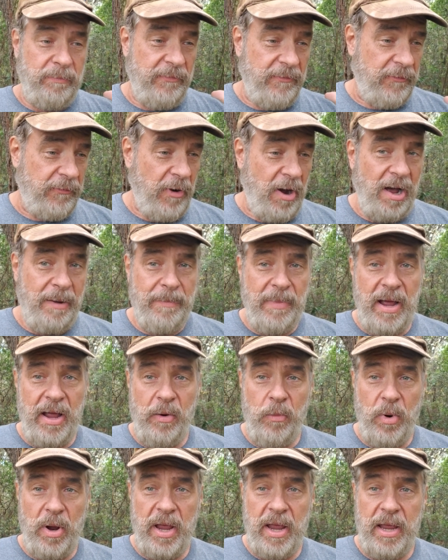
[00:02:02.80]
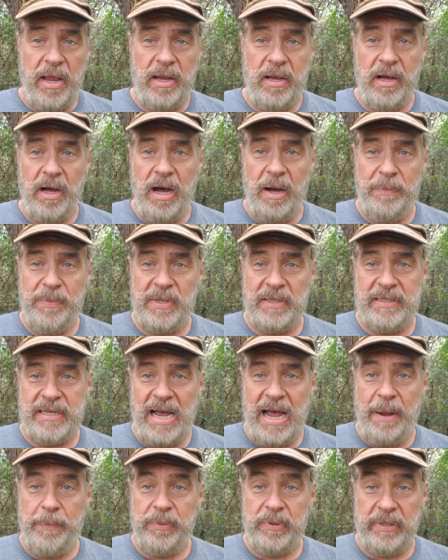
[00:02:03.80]
fought my way up to
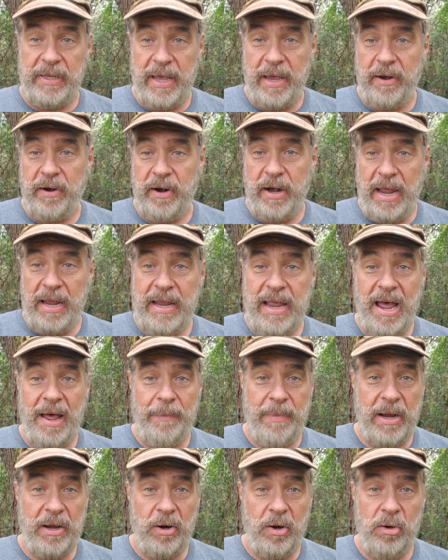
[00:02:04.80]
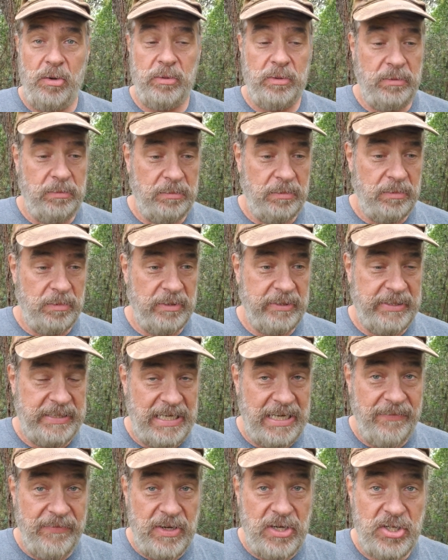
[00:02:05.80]
top of the ladder and I got my own
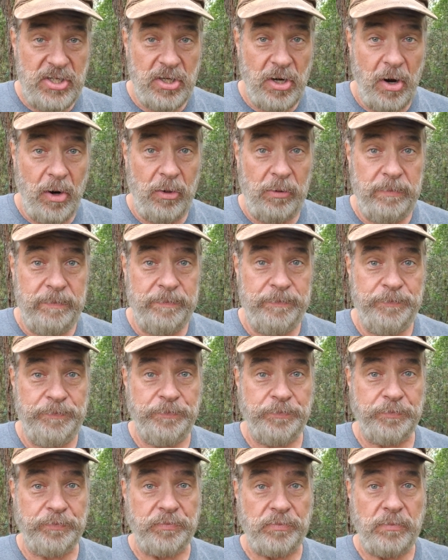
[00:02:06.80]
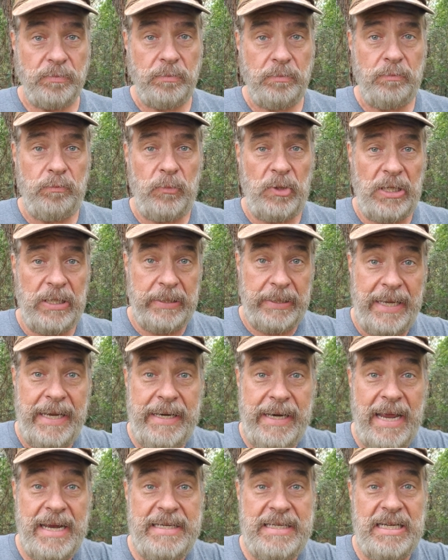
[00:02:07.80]
TV show, late
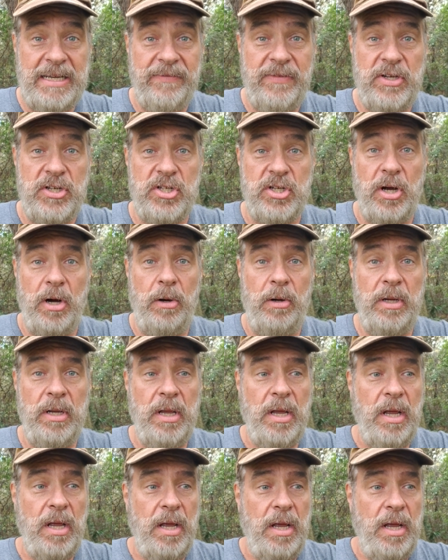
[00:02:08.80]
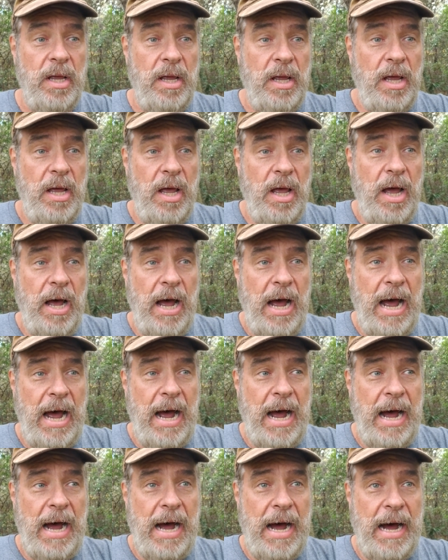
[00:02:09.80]
night TV show,
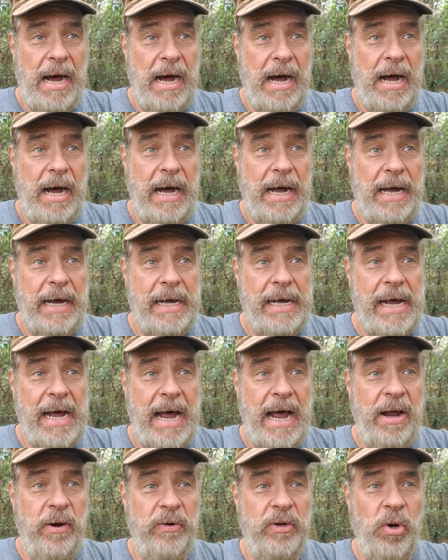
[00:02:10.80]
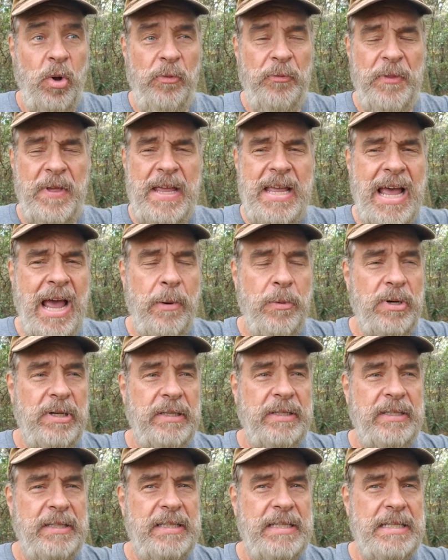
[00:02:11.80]
I don't think I would
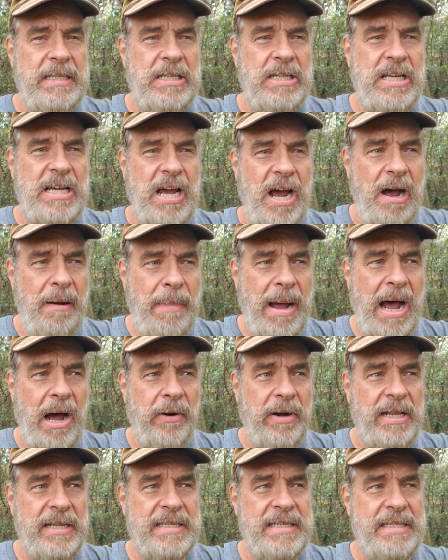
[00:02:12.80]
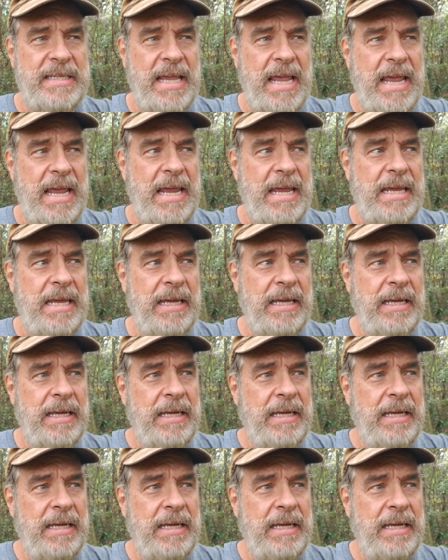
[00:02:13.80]
come out and say